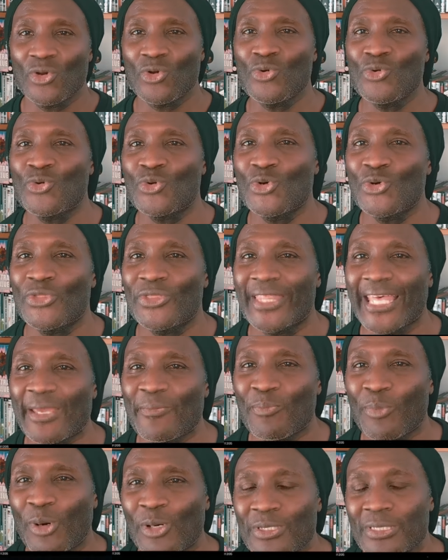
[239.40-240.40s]
Who could they
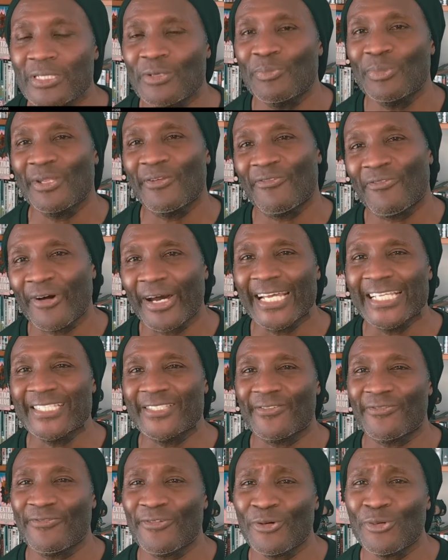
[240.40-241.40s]
possibly find
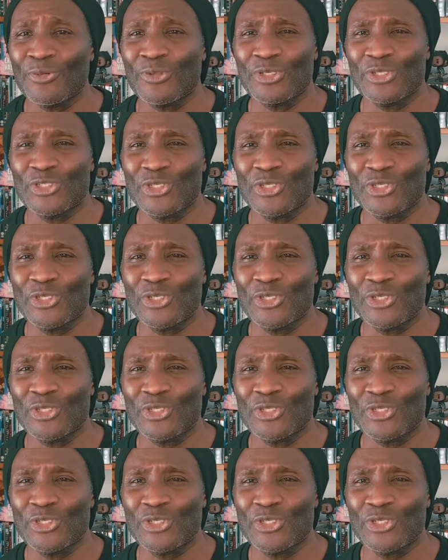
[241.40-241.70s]
to fill the